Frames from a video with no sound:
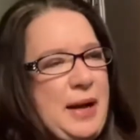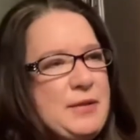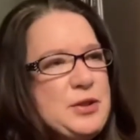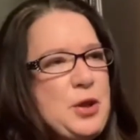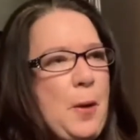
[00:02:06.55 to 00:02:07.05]

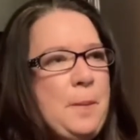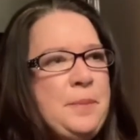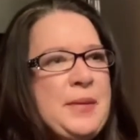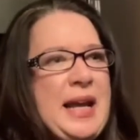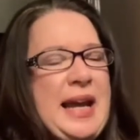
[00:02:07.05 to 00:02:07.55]
So
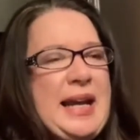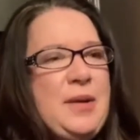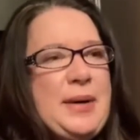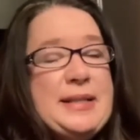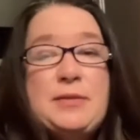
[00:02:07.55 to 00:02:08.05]

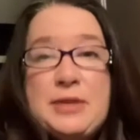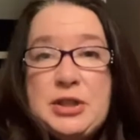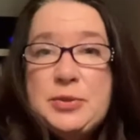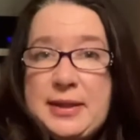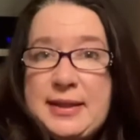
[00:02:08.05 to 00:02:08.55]
anyways, eventually
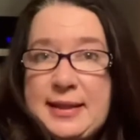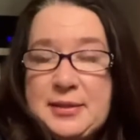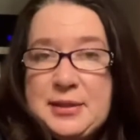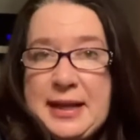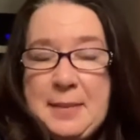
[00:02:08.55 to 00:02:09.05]
the electric
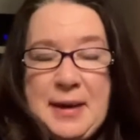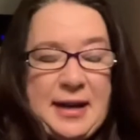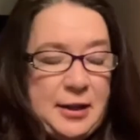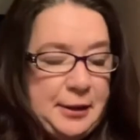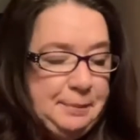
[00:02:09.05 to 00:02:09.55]
came back
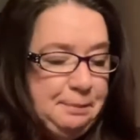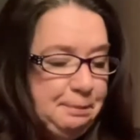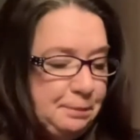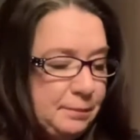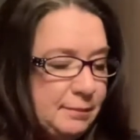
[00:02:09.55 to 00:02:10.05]
on
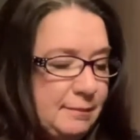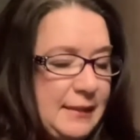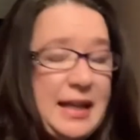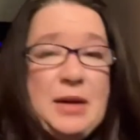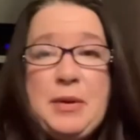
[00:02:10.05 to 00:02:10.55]

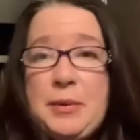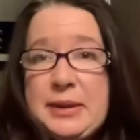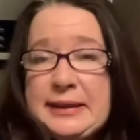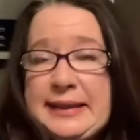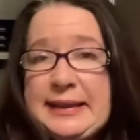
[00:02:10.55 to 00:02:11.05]
and we were
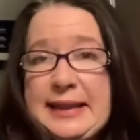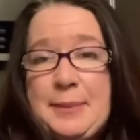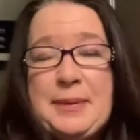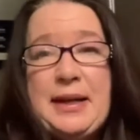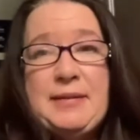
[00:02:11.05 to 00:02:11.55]
cleaning up and
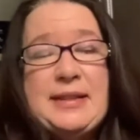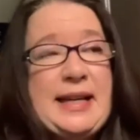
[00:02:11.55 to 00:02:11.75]
everything.